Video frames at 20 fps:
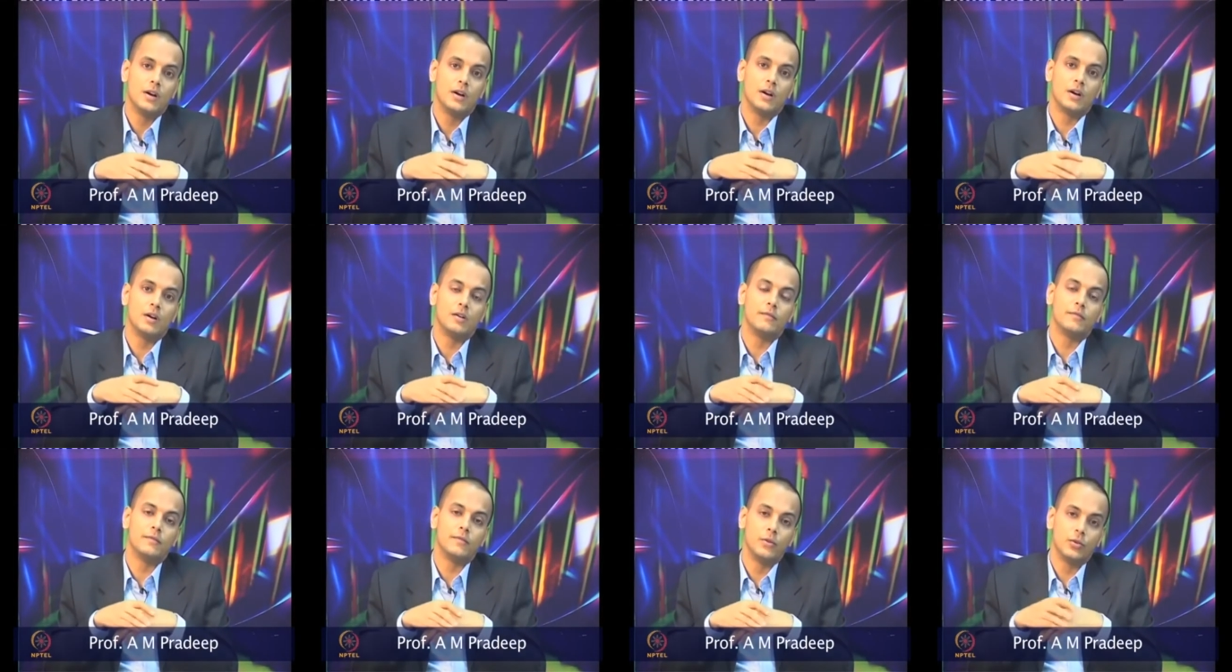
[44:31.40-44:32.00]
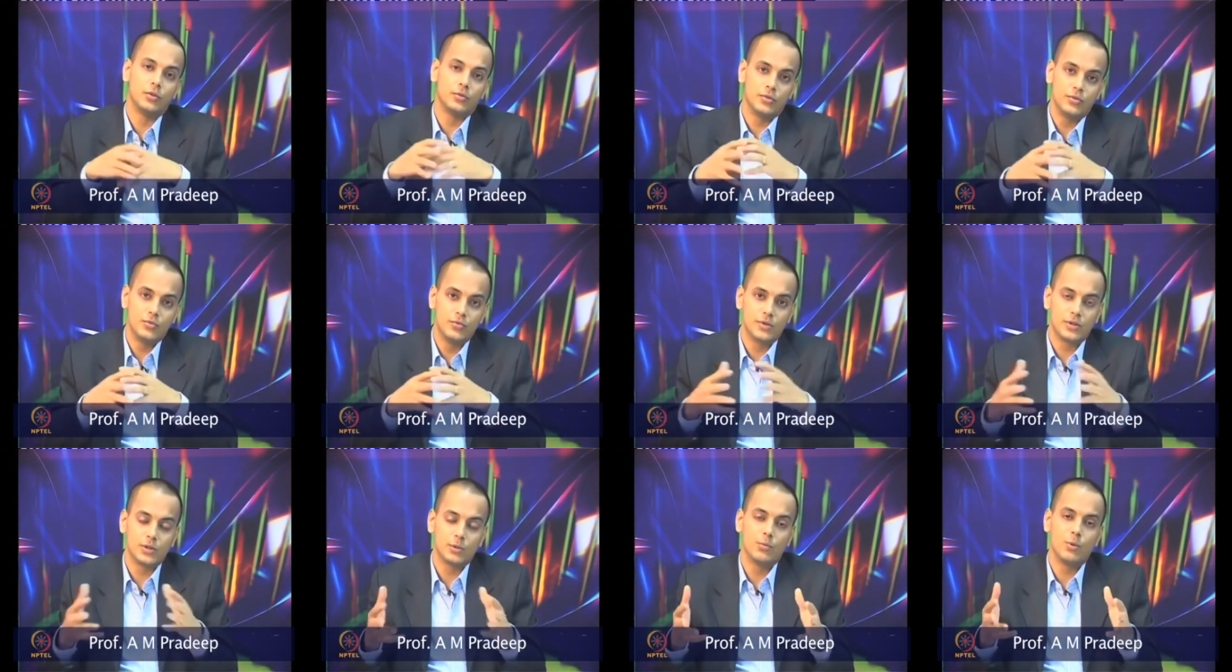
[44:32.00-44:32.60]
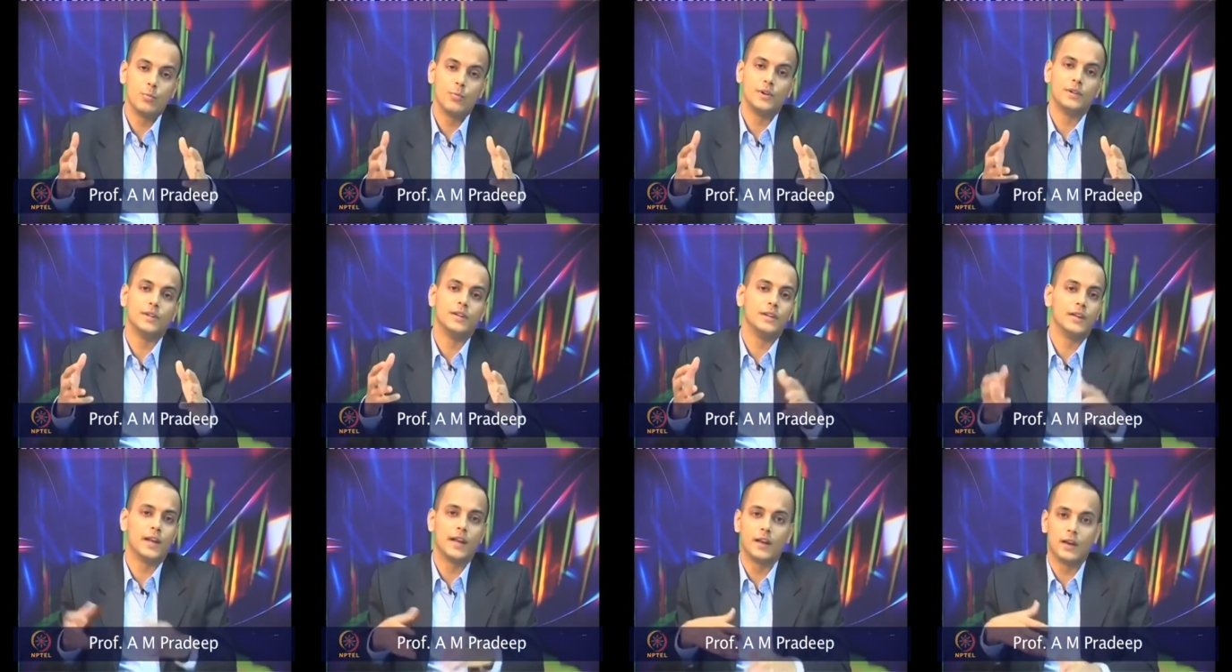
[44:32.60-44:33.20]
uh, flow through turbo
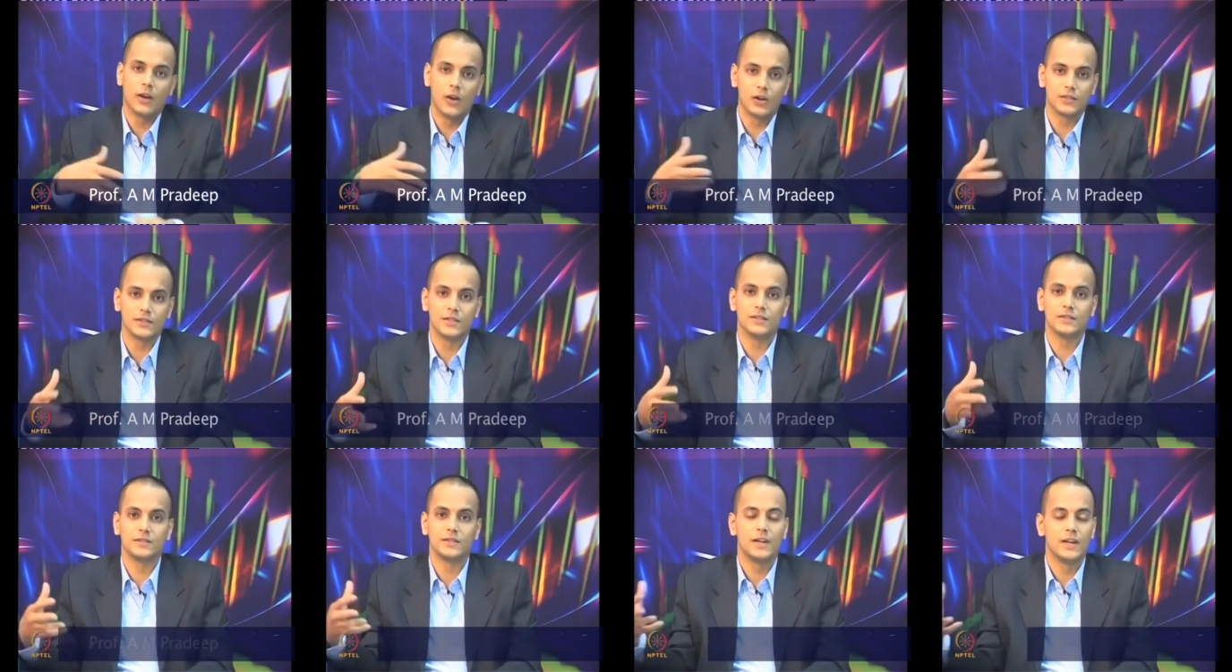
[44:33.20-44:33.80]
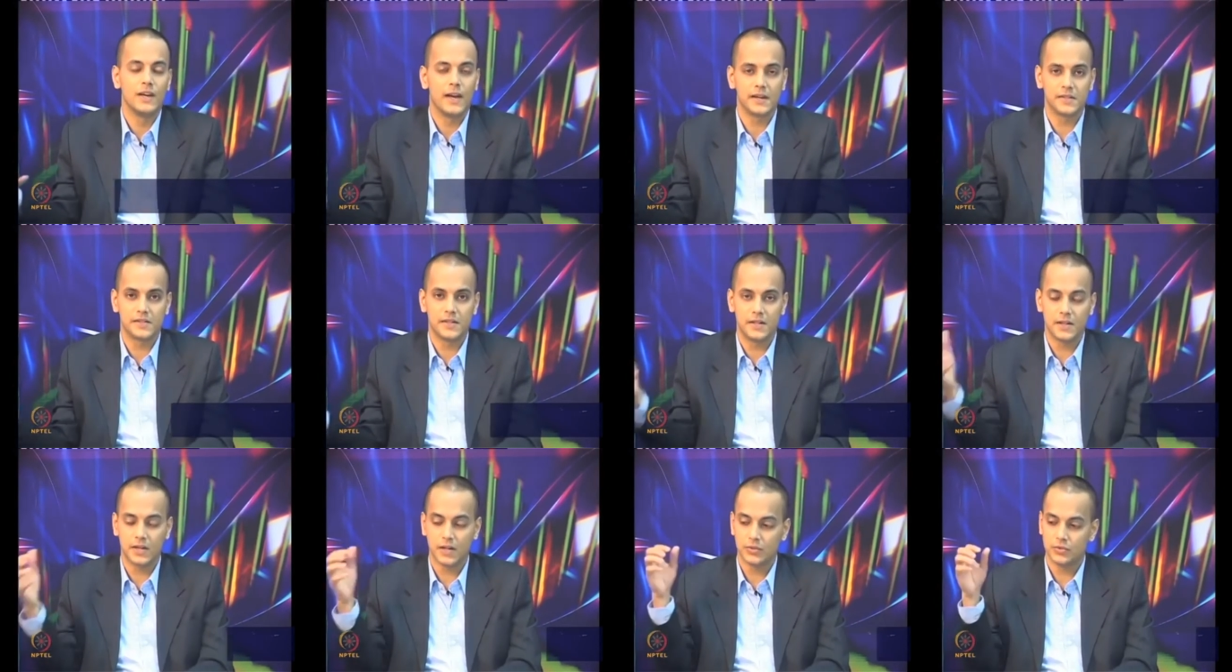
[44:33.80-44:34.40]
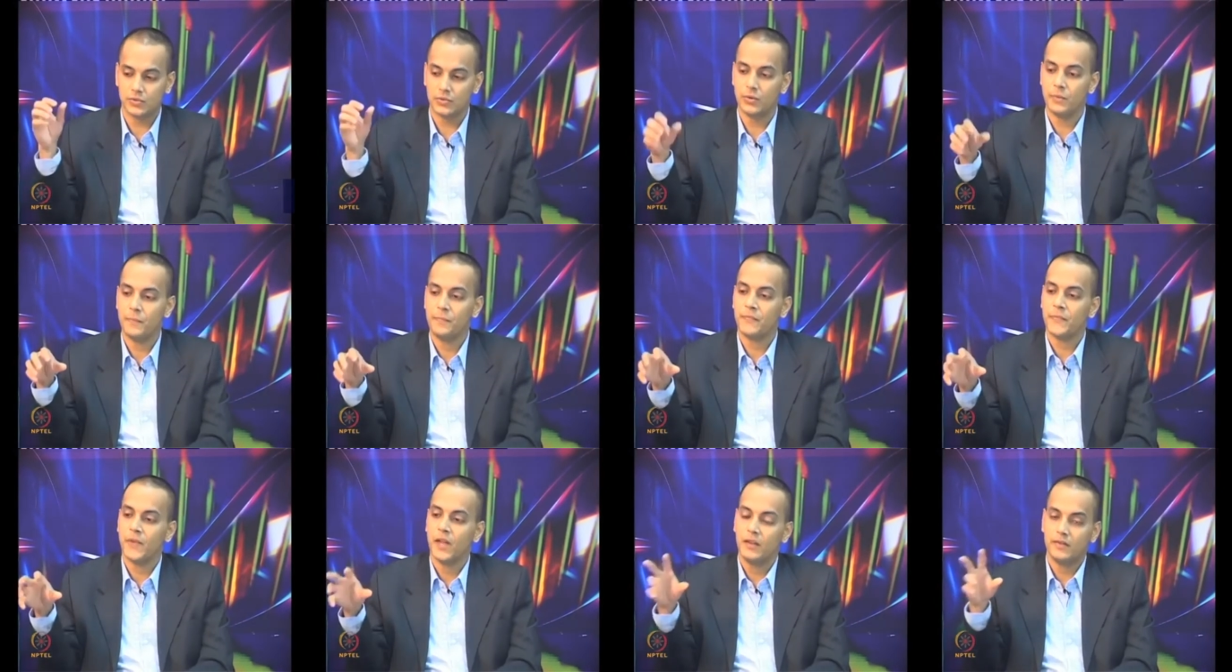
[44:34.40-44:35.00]
machine and losses etc. So,
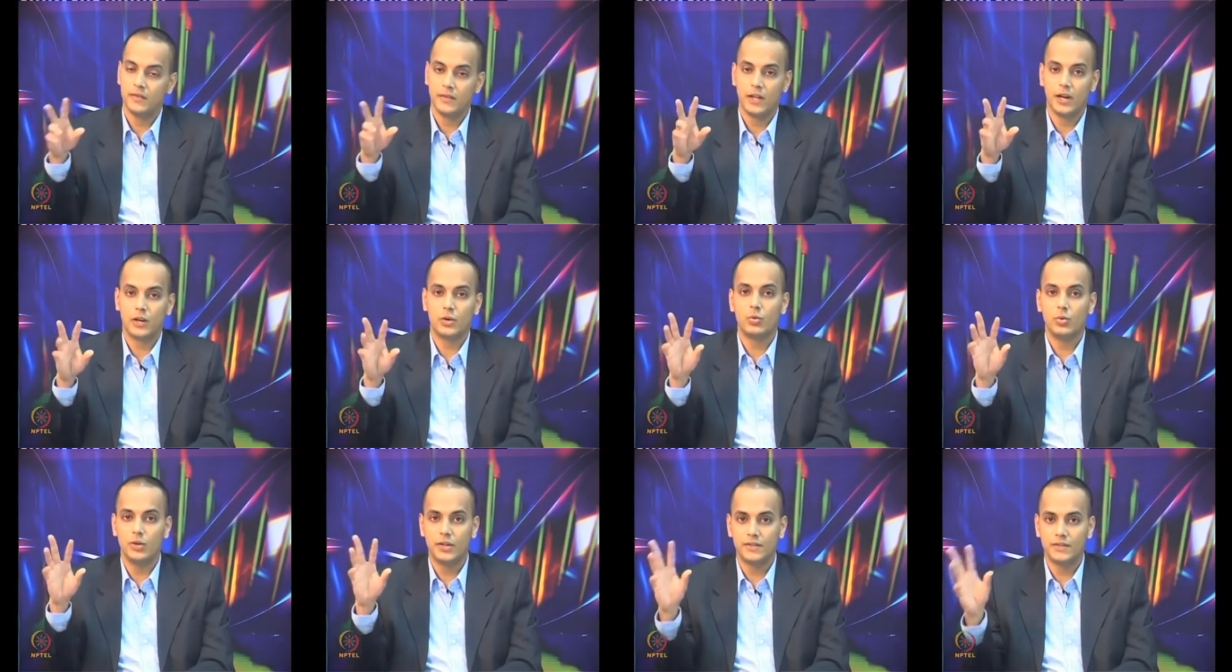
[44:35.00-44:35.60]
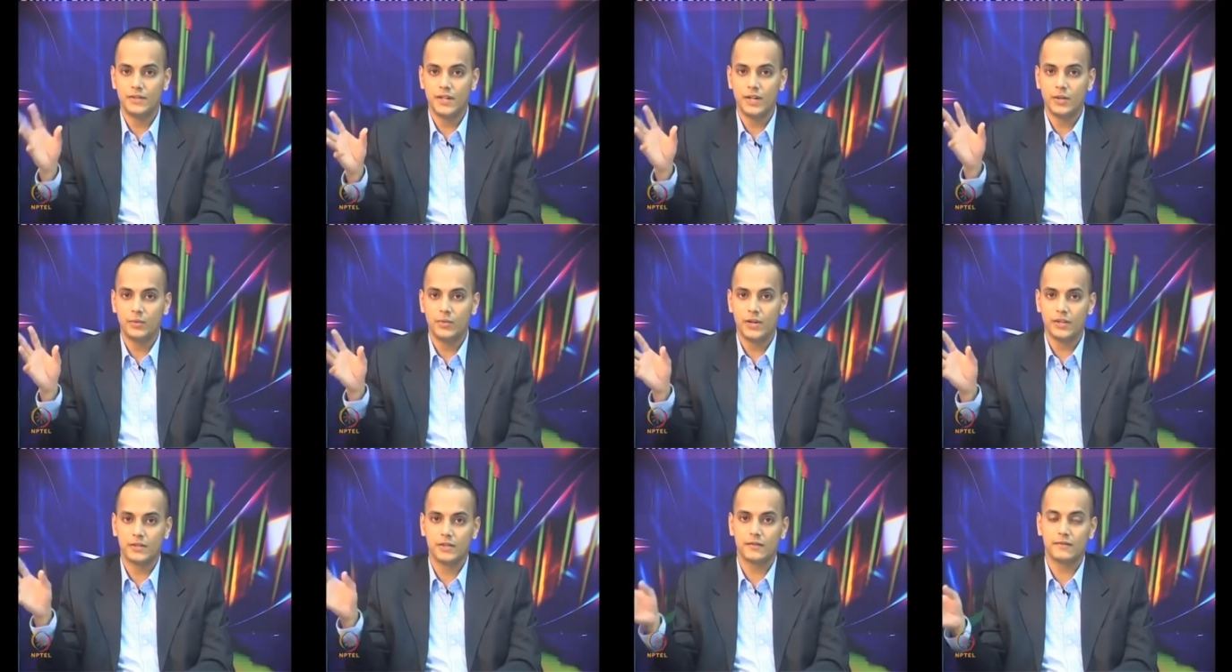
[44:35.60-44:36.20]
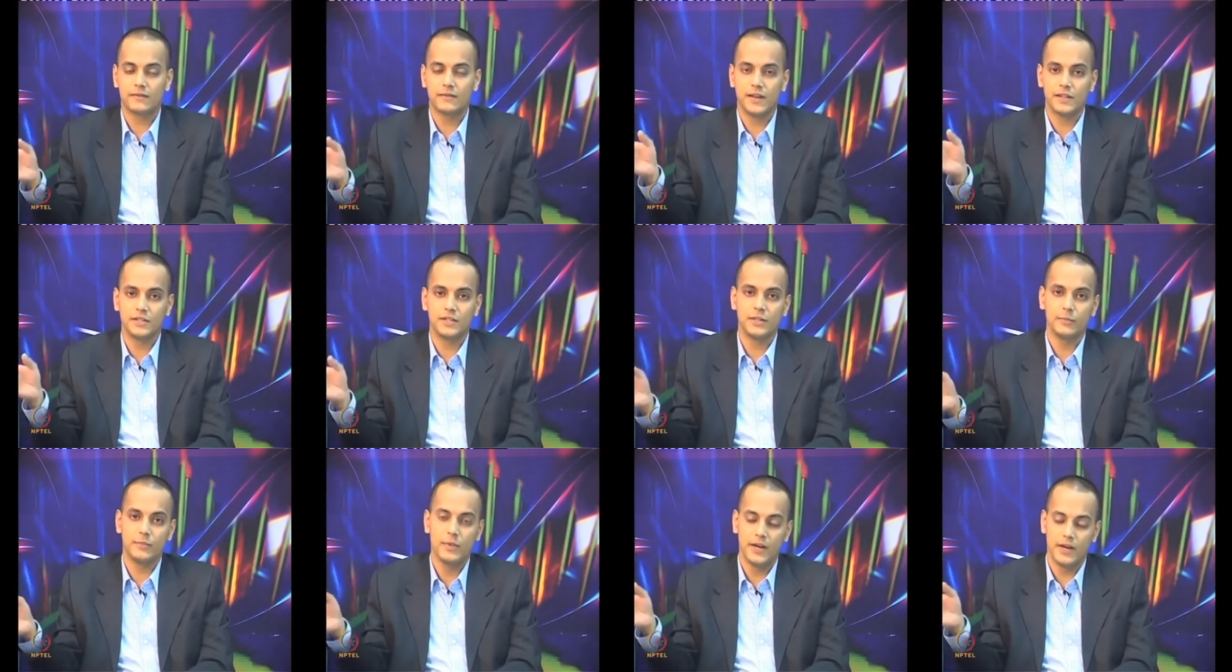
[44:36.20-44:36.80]
there are two distinct ways of
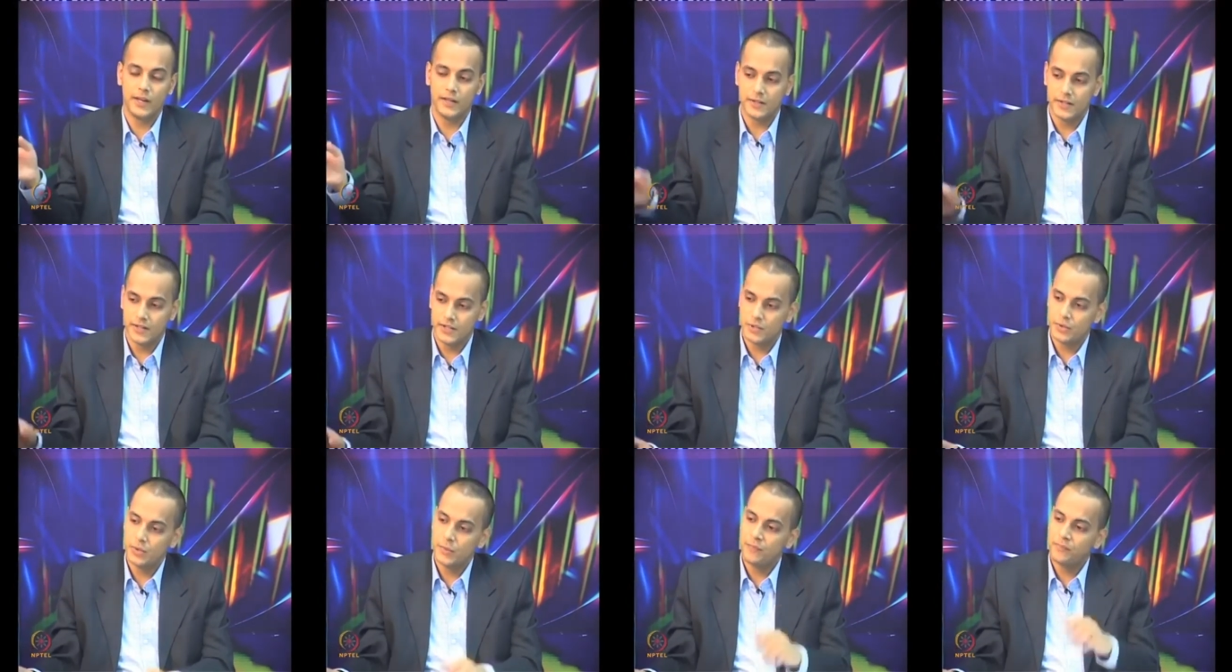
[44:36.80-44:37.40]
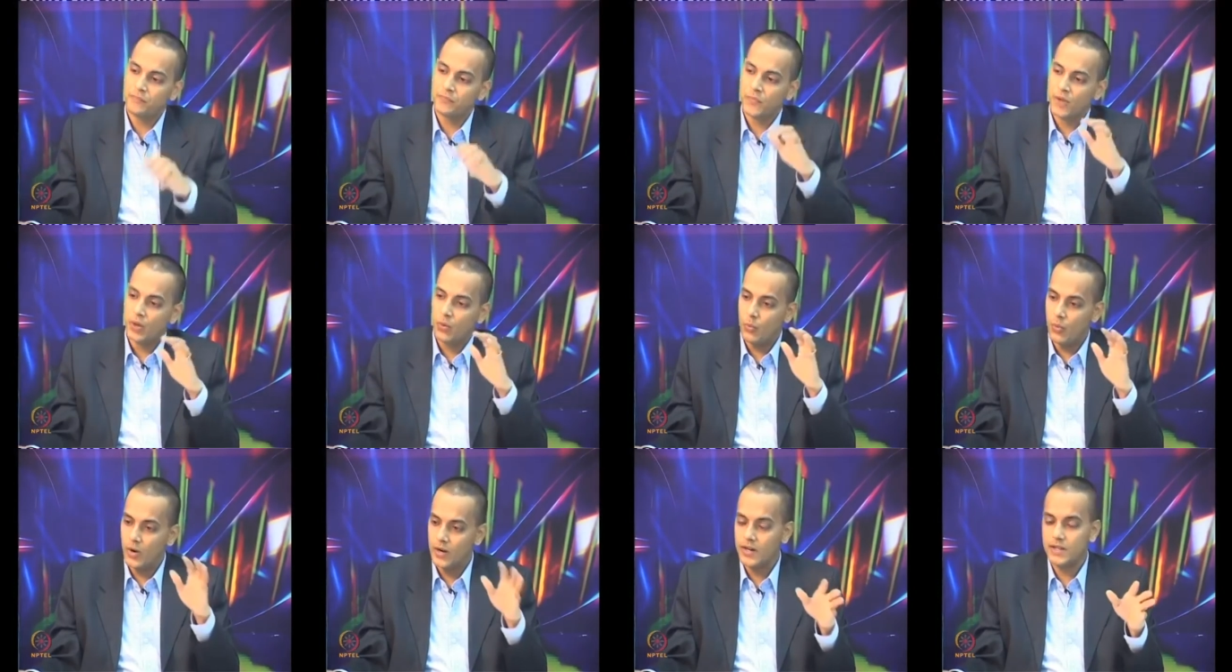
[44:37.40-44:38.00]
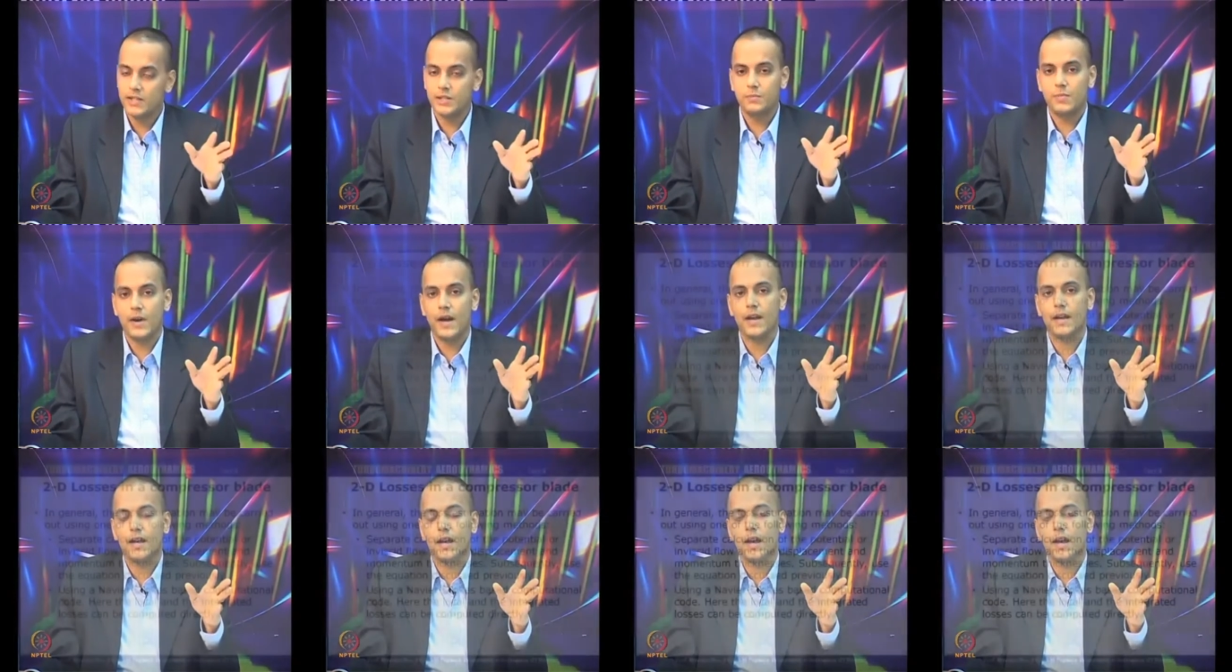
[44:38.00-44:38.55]
estimating this. One is by